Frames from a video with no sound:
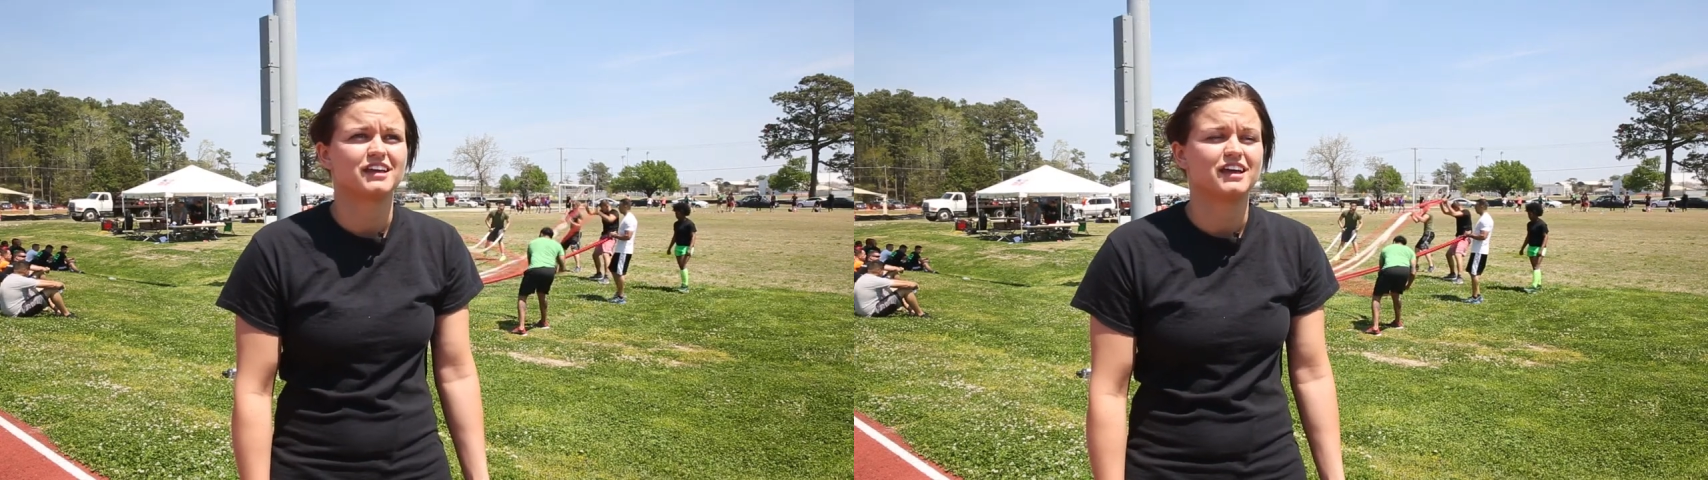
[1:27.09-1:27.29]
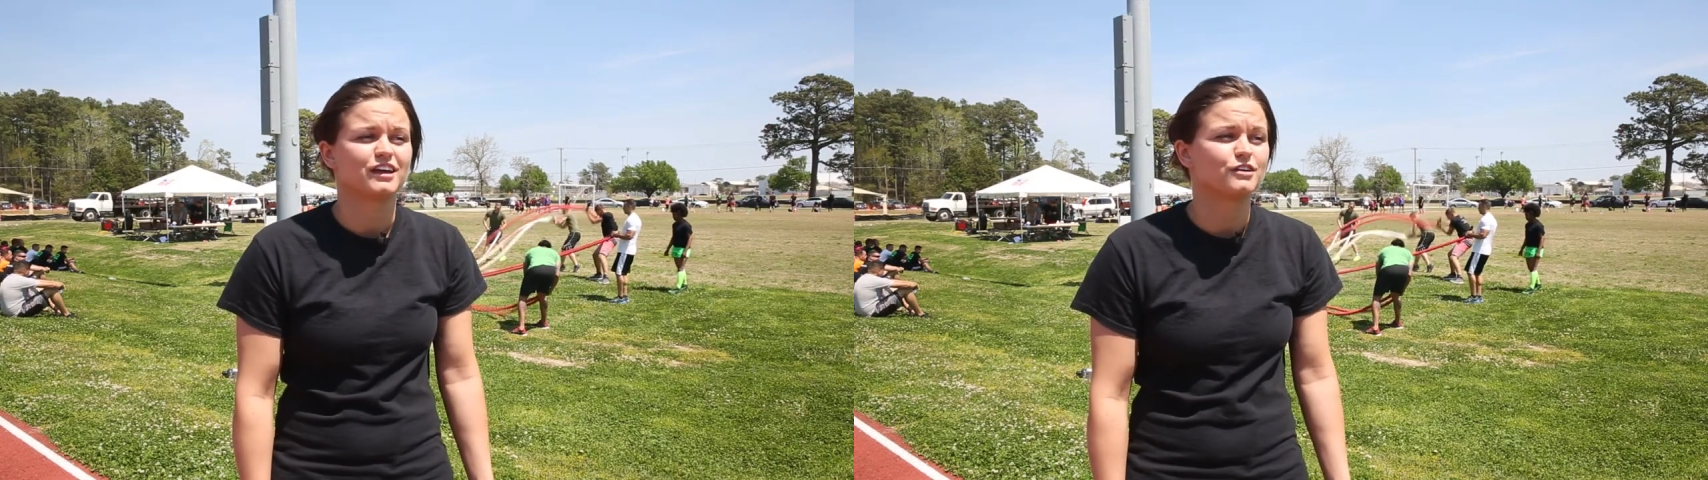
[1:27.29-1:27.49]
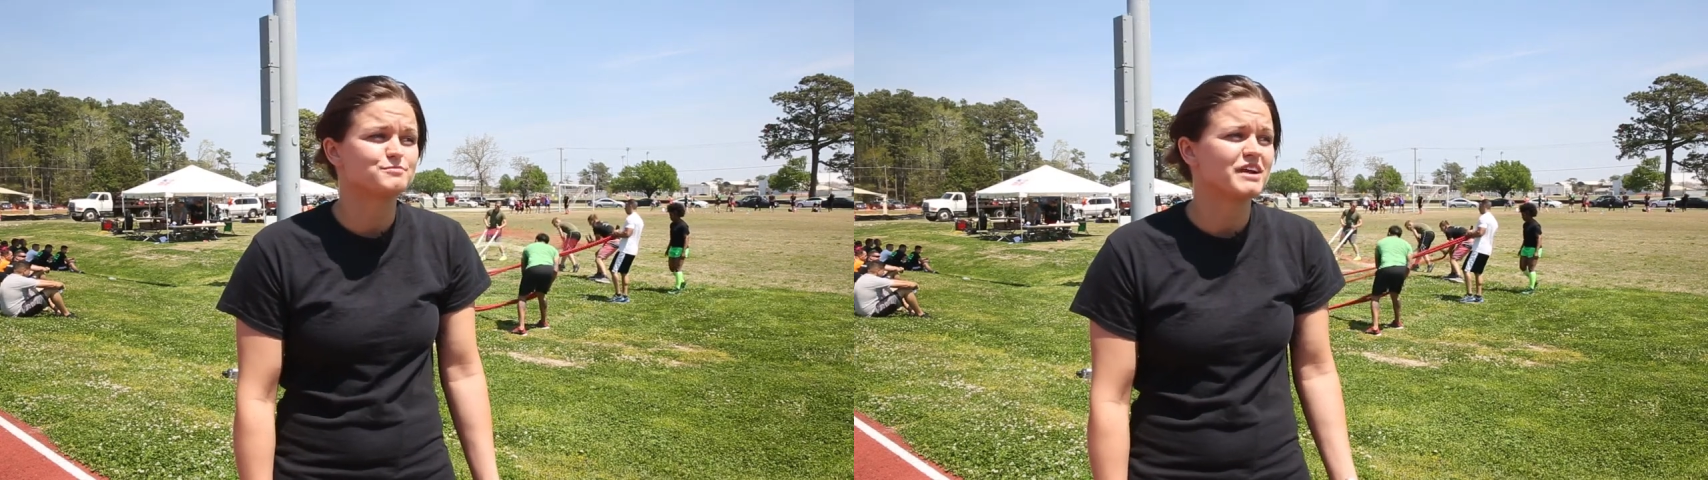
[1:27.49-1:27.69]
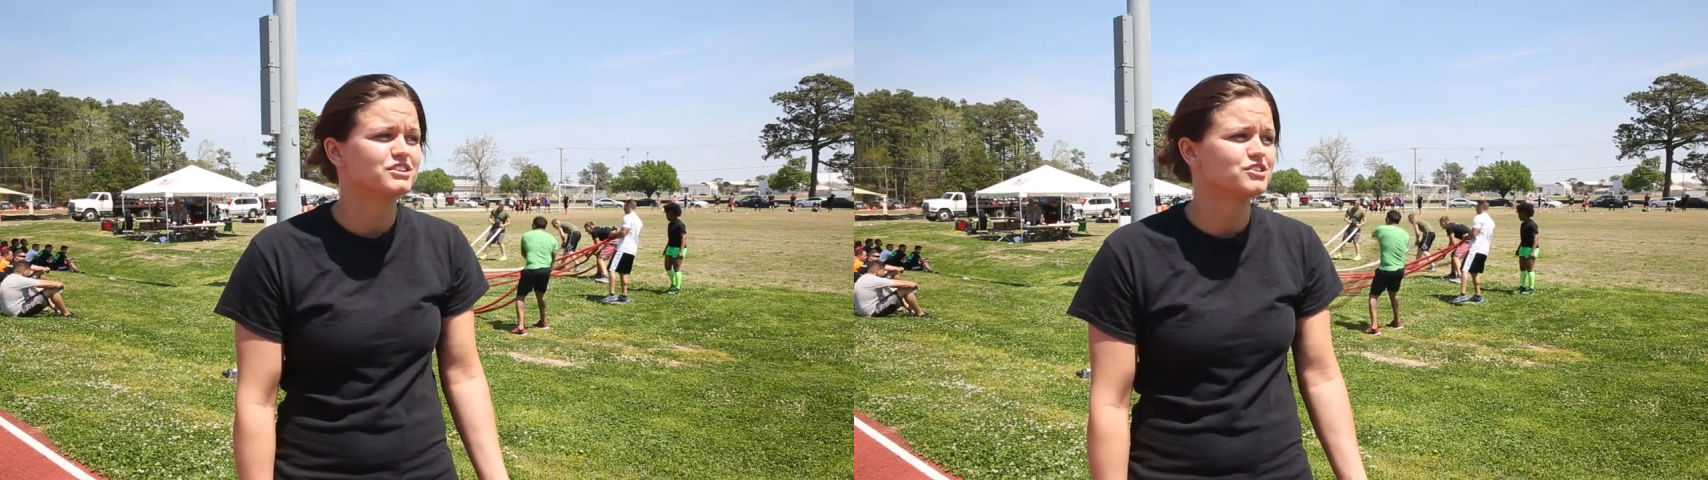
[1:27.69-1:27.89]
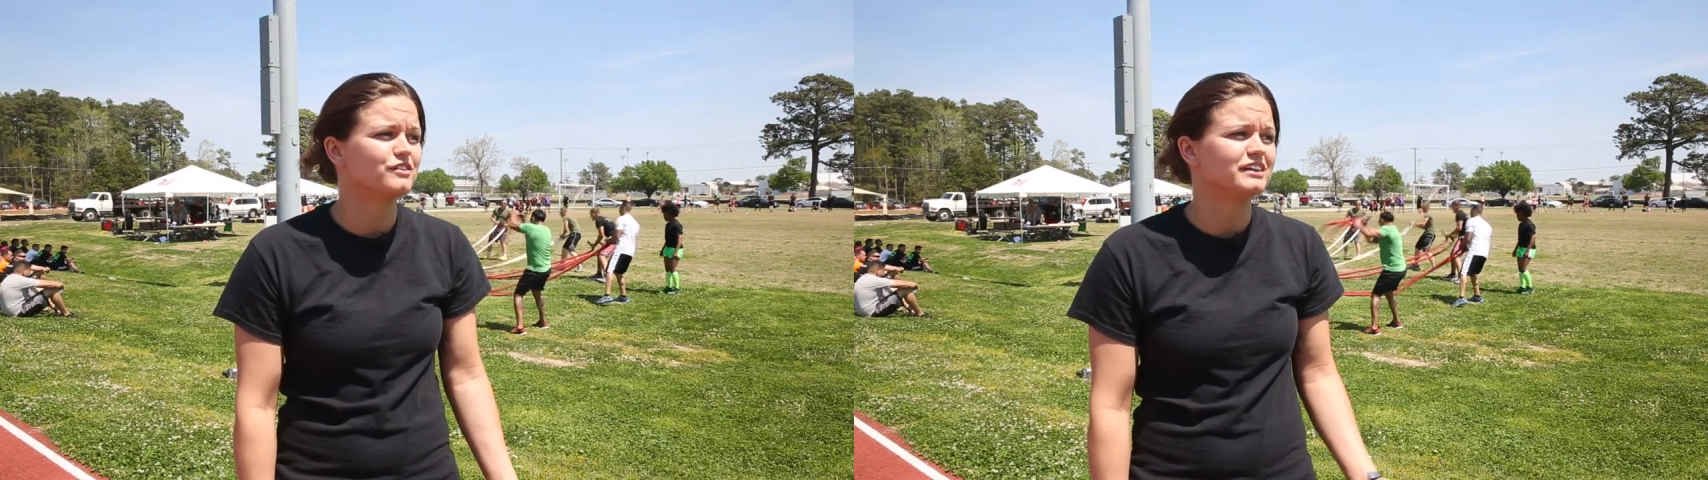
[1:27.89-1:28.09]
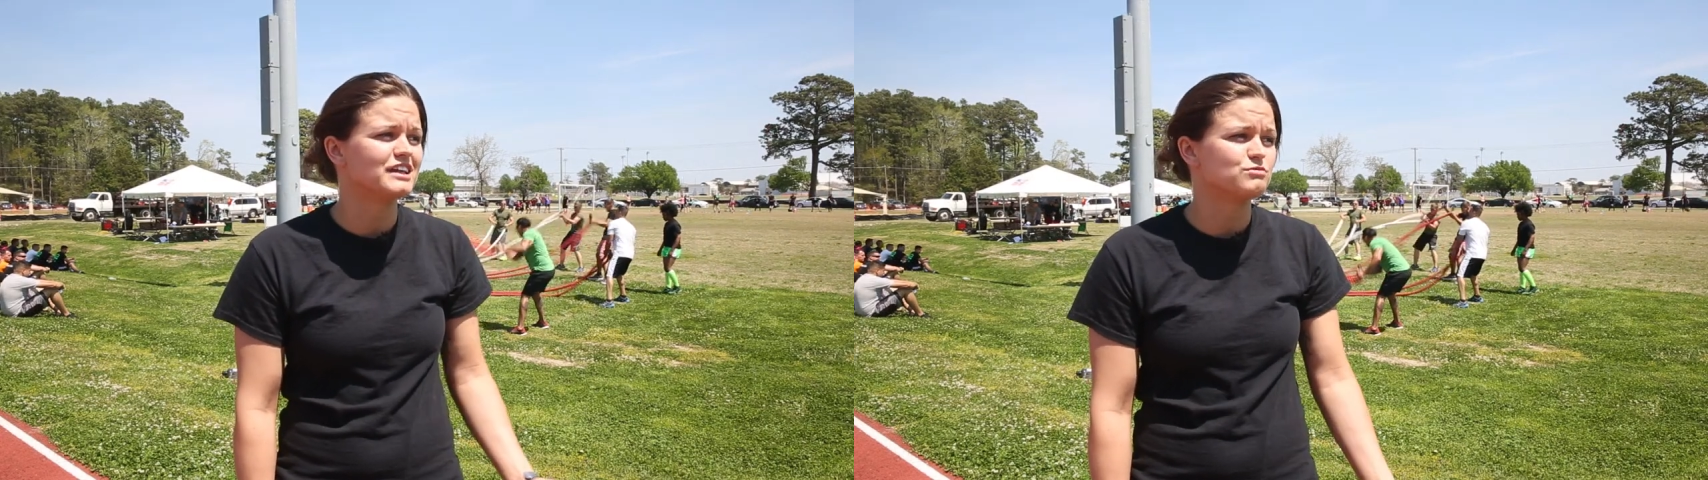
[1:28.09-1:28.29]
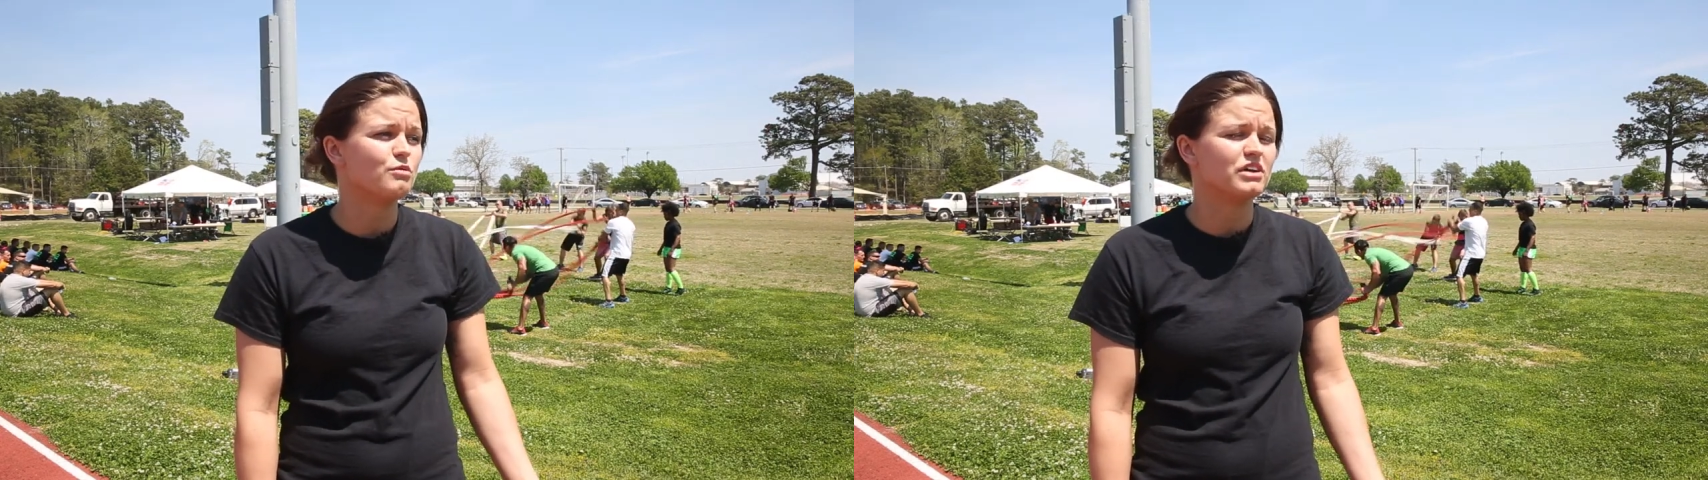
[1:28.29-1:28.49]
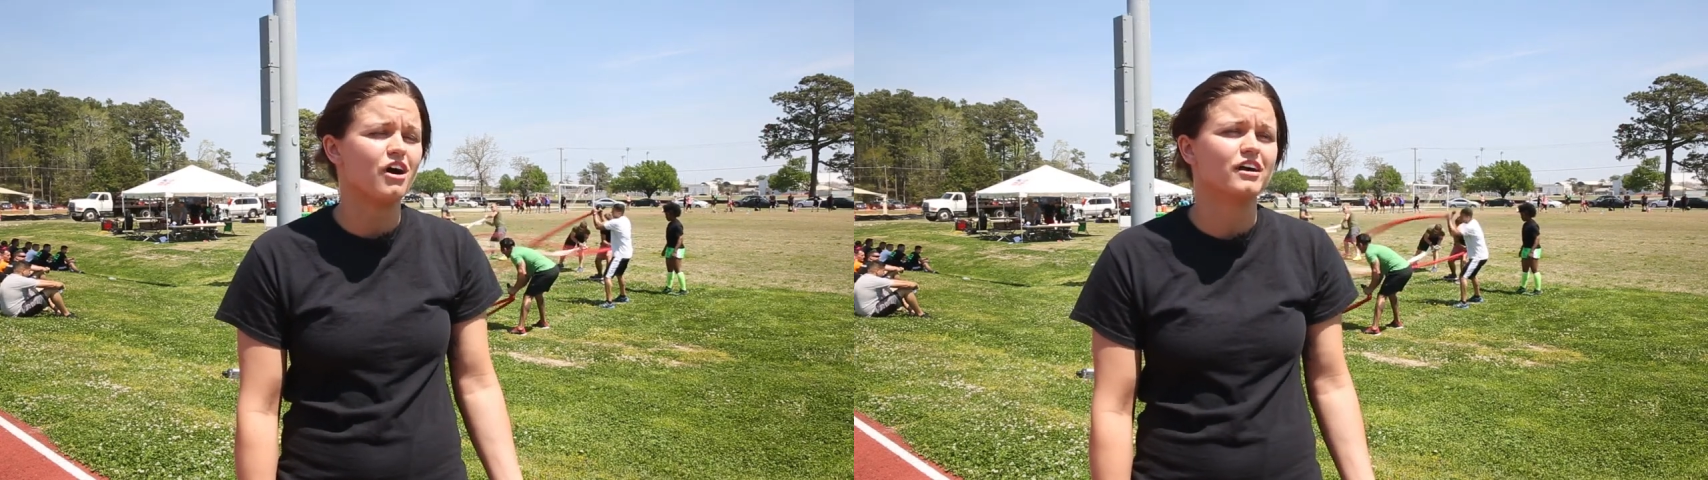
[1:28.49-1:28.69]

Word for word: It goes back to show that that's what we are,